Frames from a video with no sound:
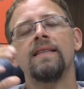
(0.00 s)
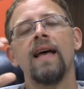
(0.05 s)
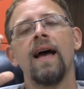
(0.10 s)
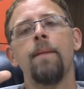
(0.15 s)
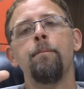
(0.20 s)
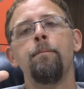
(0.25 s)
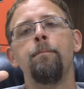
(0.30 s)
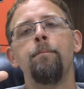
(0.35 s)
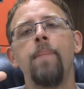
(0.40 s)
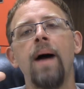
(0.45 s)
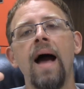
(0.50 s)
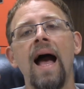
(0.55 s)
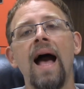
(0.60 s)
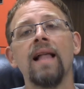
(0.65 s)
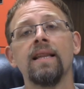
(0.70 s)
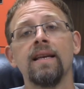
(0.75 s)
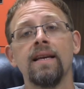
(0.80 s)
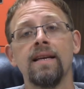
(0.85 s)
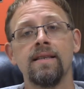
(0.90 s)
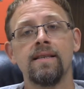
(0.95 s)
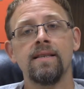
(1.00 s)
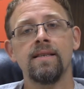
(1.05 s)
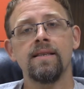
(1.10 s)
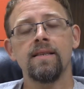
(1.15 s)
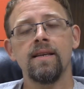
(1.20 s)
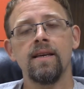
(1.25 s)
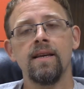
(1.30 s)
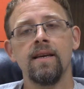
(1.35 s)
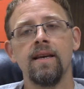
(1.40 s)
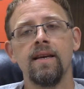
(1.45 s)
that
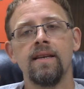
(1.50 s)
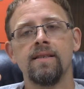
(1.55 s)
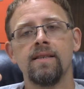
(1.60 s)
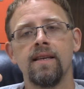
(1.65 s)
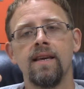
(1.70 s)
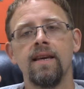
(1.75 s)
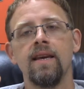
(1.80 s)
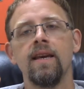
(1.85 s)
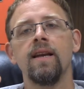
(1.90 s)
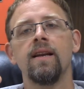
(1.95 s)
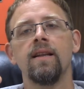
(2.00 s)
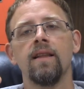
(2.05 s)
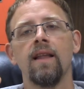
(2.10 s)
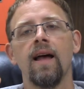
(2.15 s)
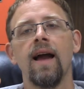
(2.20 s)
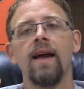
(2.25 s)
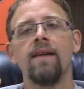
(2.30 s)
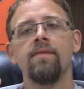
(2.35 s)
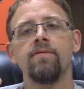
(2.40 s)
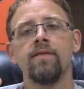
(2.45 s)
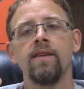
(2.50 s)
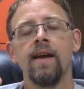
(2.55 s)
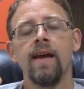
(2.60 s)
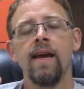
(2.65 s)
balance is the key to life.